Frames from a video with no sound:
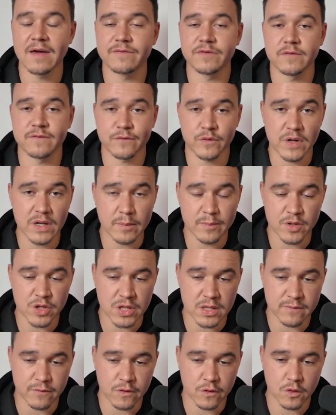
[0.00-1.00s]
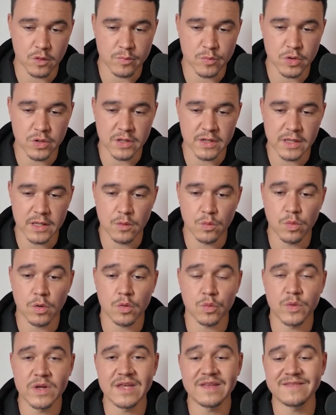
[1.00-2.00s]
have the Freedom Achievers community
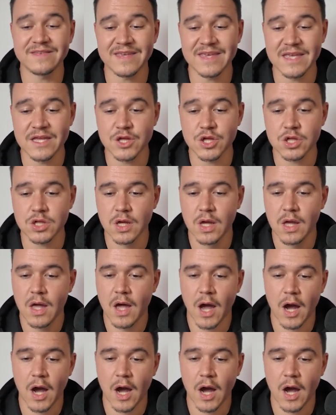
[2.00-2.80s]
where we teach